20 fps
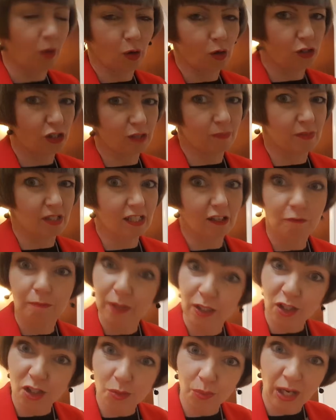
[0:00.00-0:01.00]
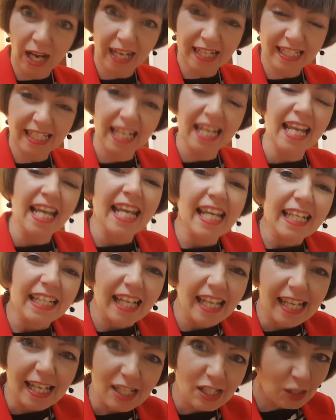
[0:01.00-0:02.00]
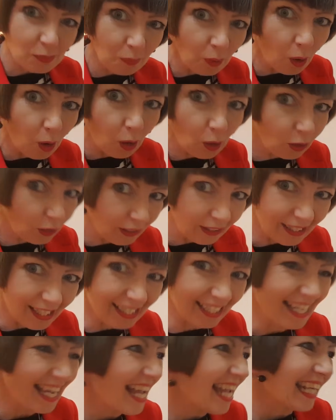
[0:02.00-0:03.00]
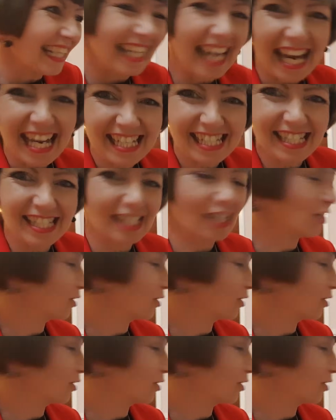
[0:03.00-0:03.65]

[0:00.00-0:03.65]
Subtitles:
autumn stuff, because we had small guests